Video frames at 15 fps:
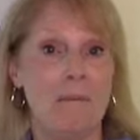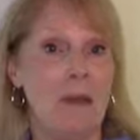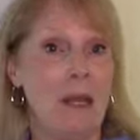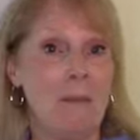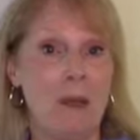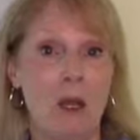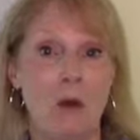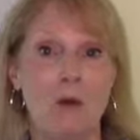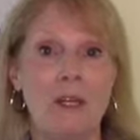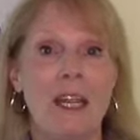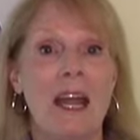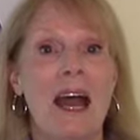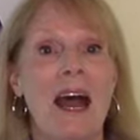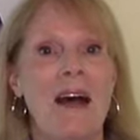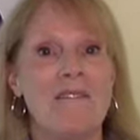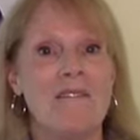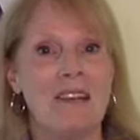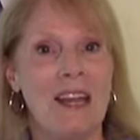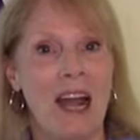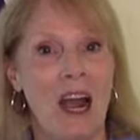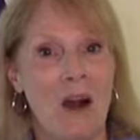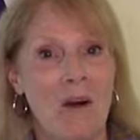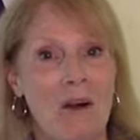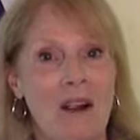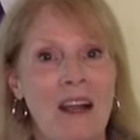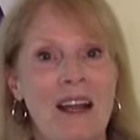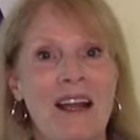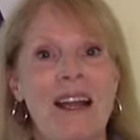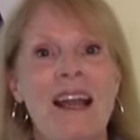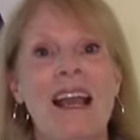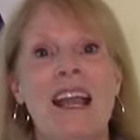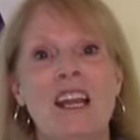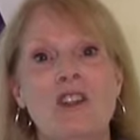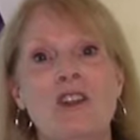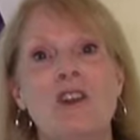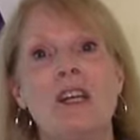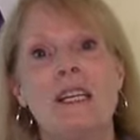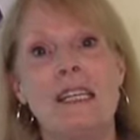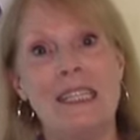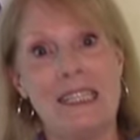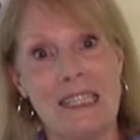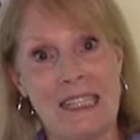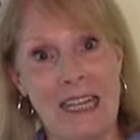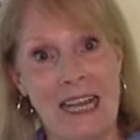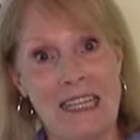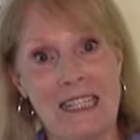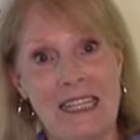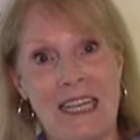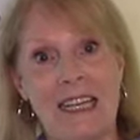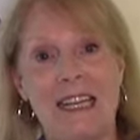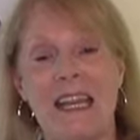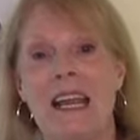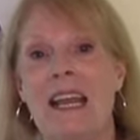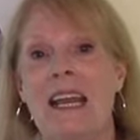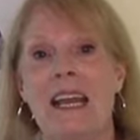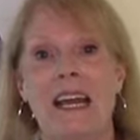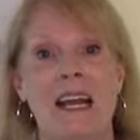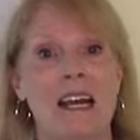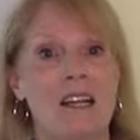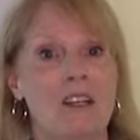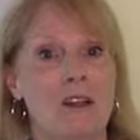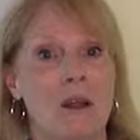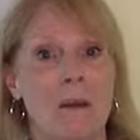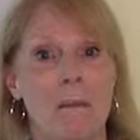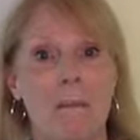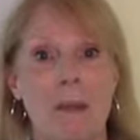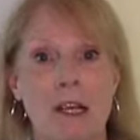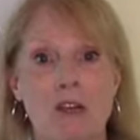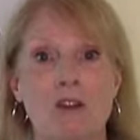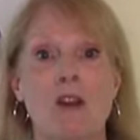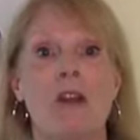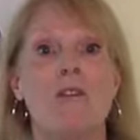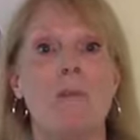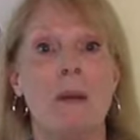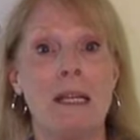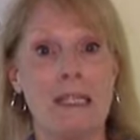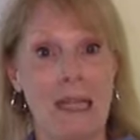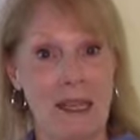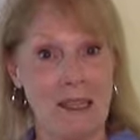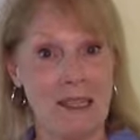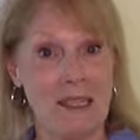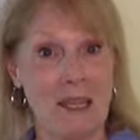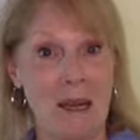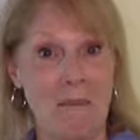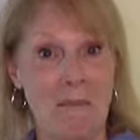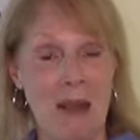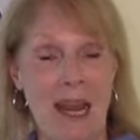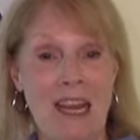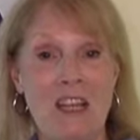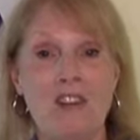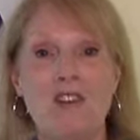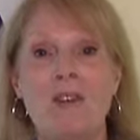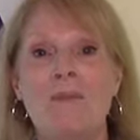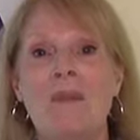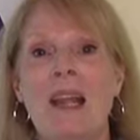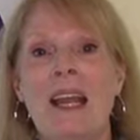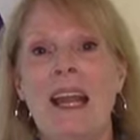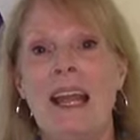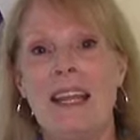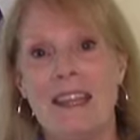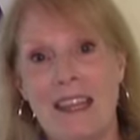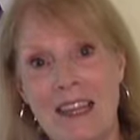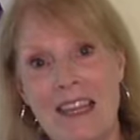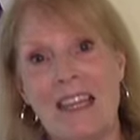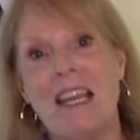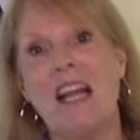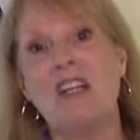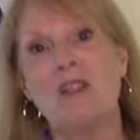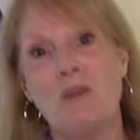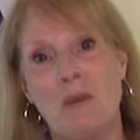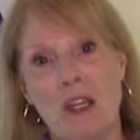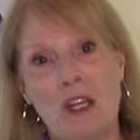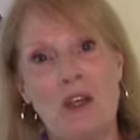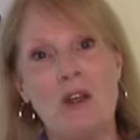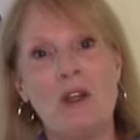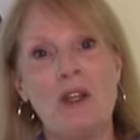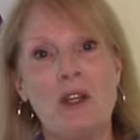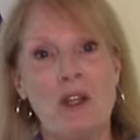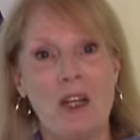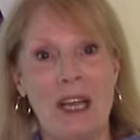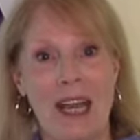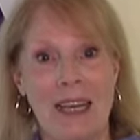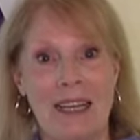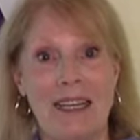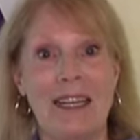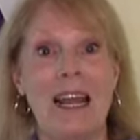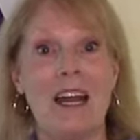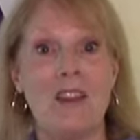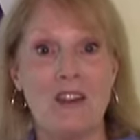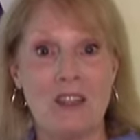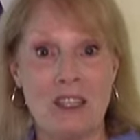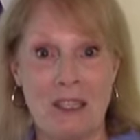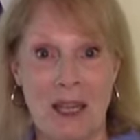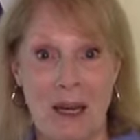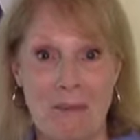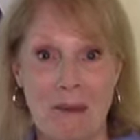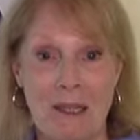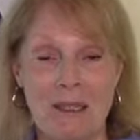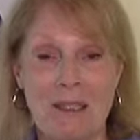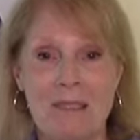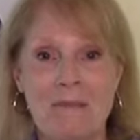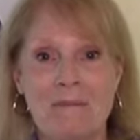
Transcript: maybe only a half an hour, and you can discuss it and make sure everybody's on the same page. And then the next week you can look at another segment.